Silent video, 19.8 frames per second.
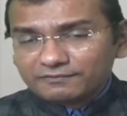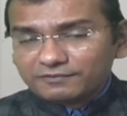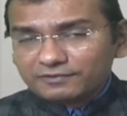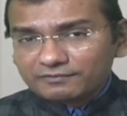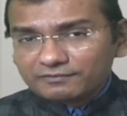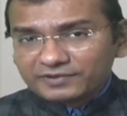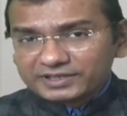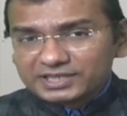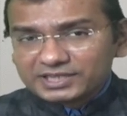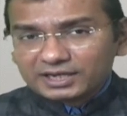
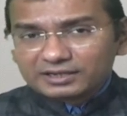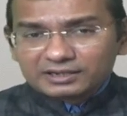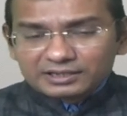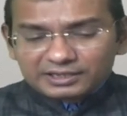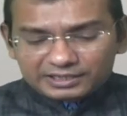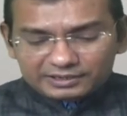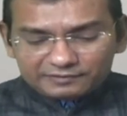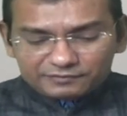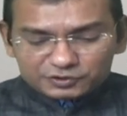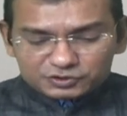Whether
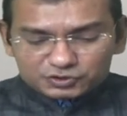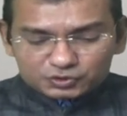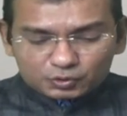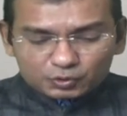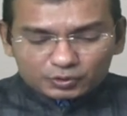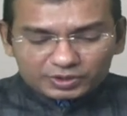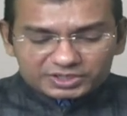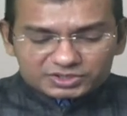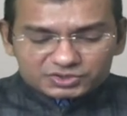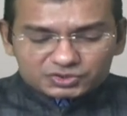he was
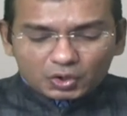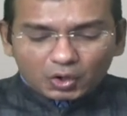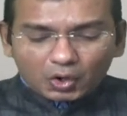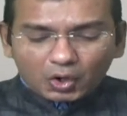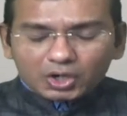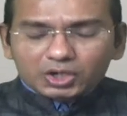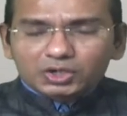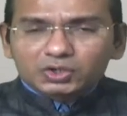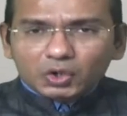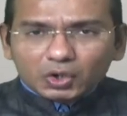coerced
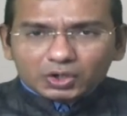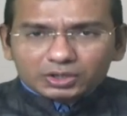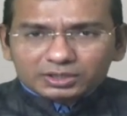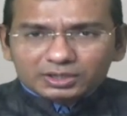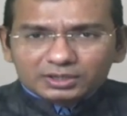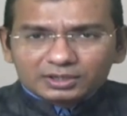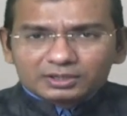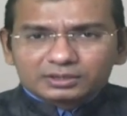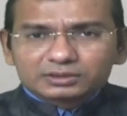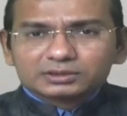or not,
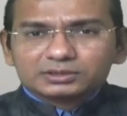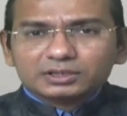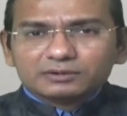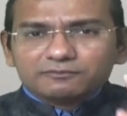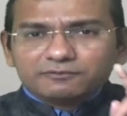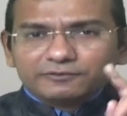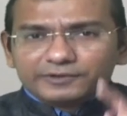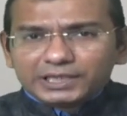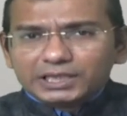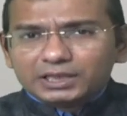the
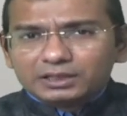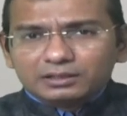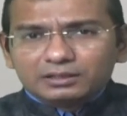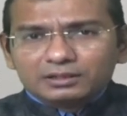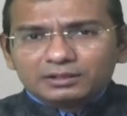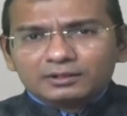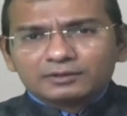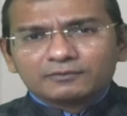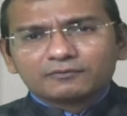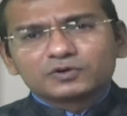will
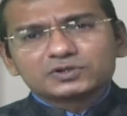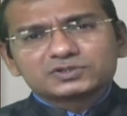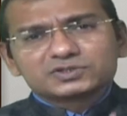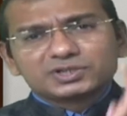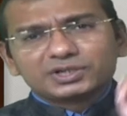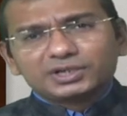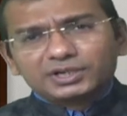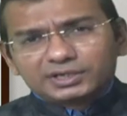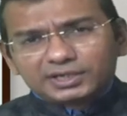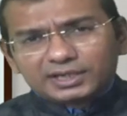was
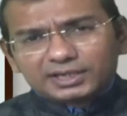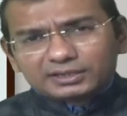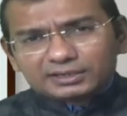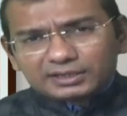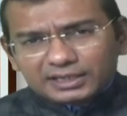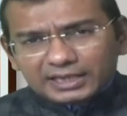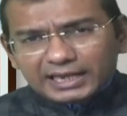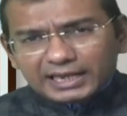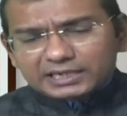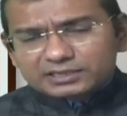written
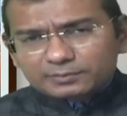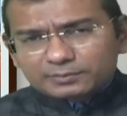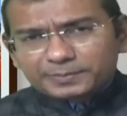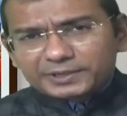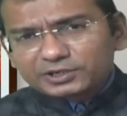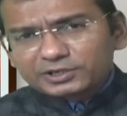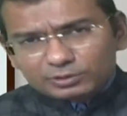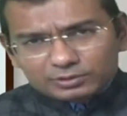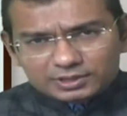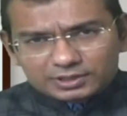at a
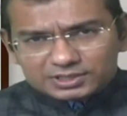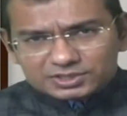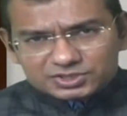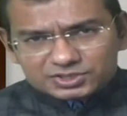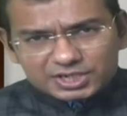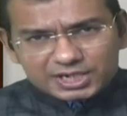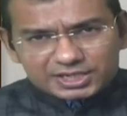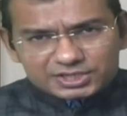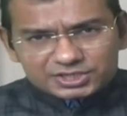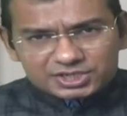particular
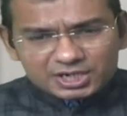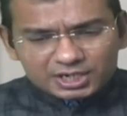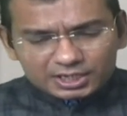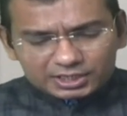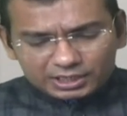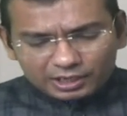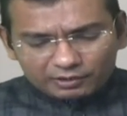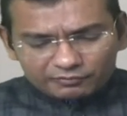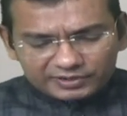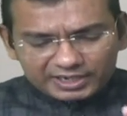stage.
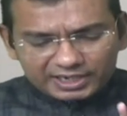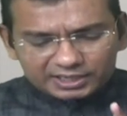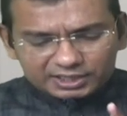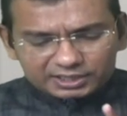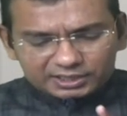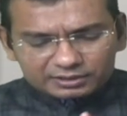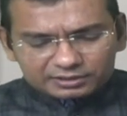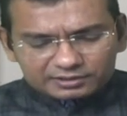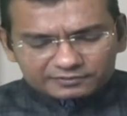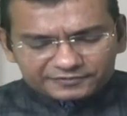Now we are in
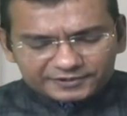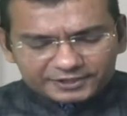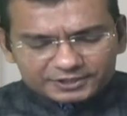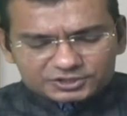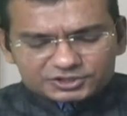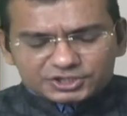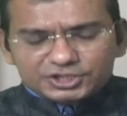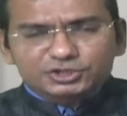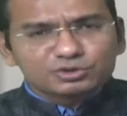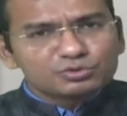a different
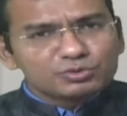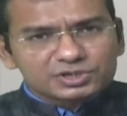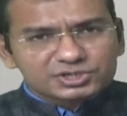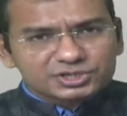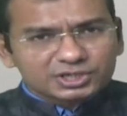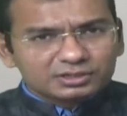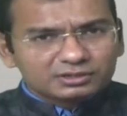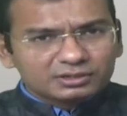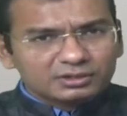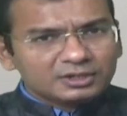
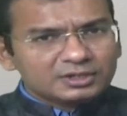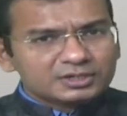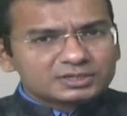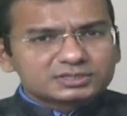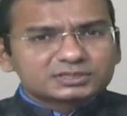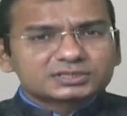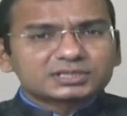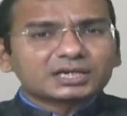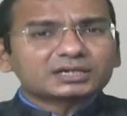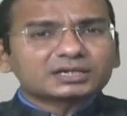situation.
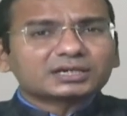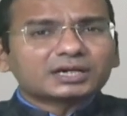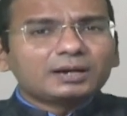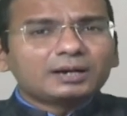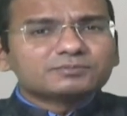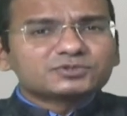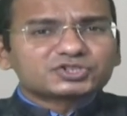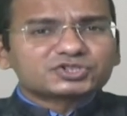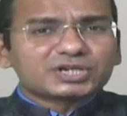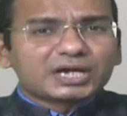
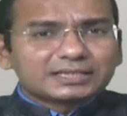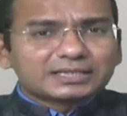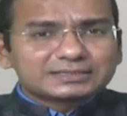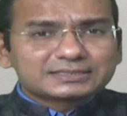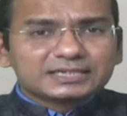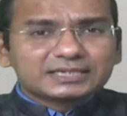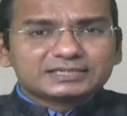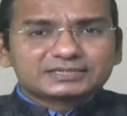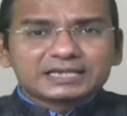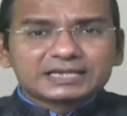
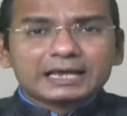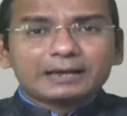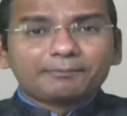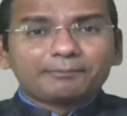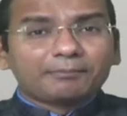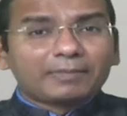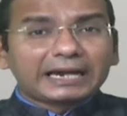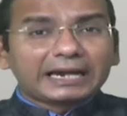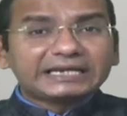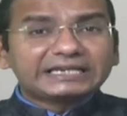Circumstances
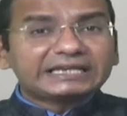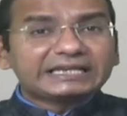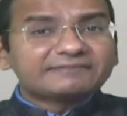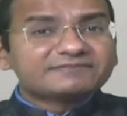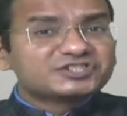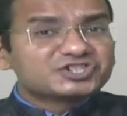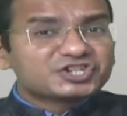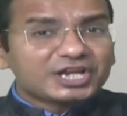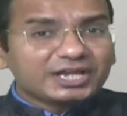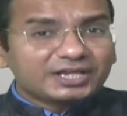might
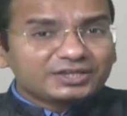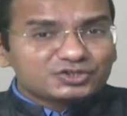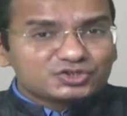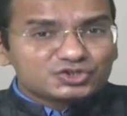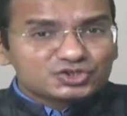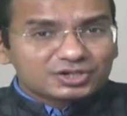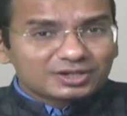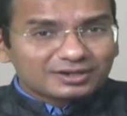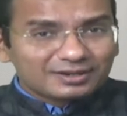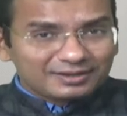have
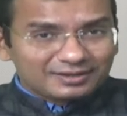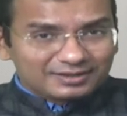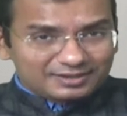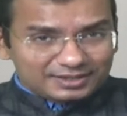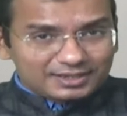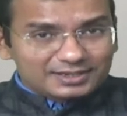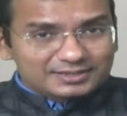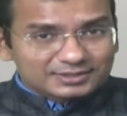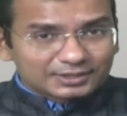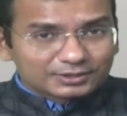changed.
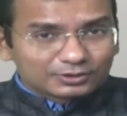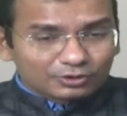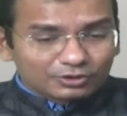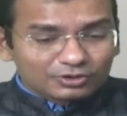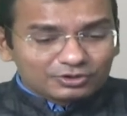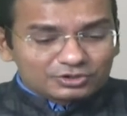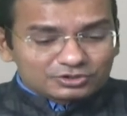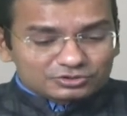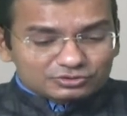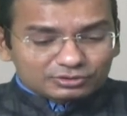Yes or no?
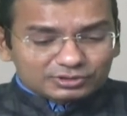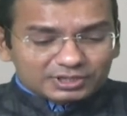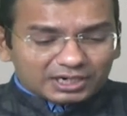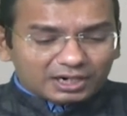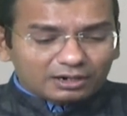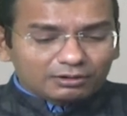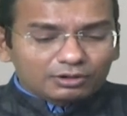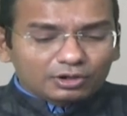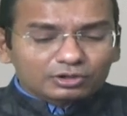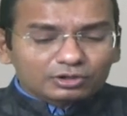So there
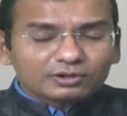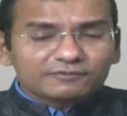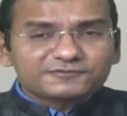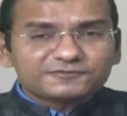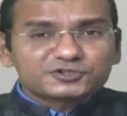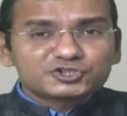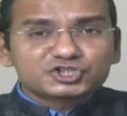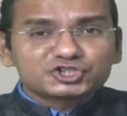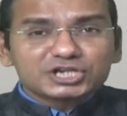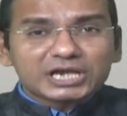are a lot of
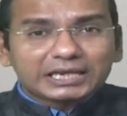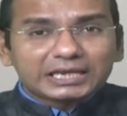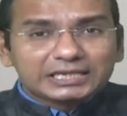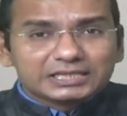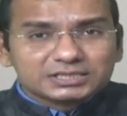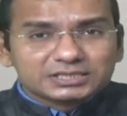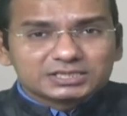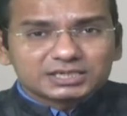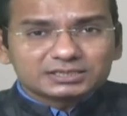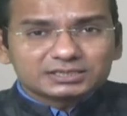
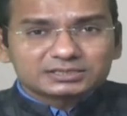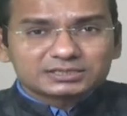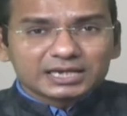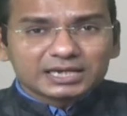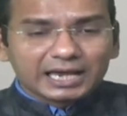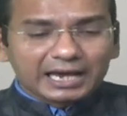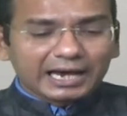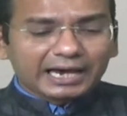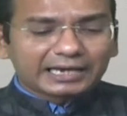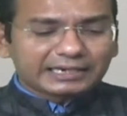challenges
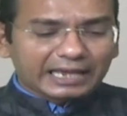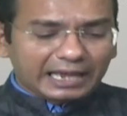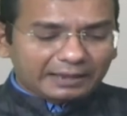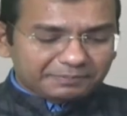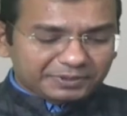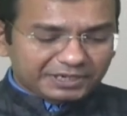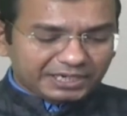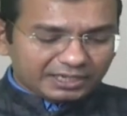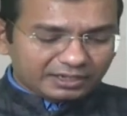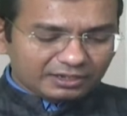are
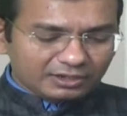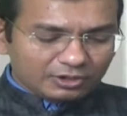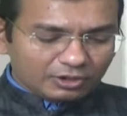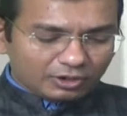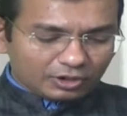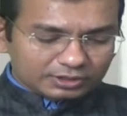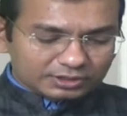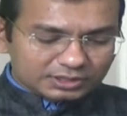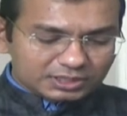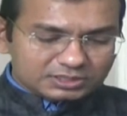happening
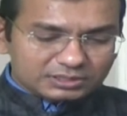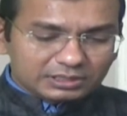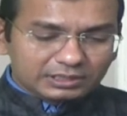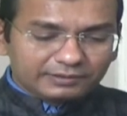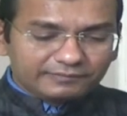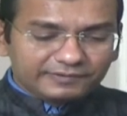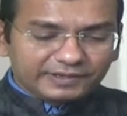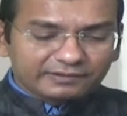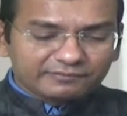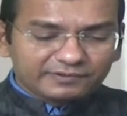on this
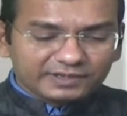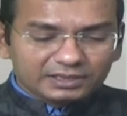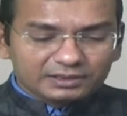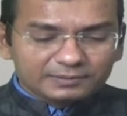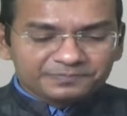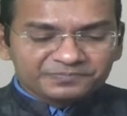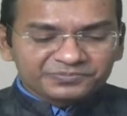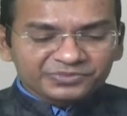living will.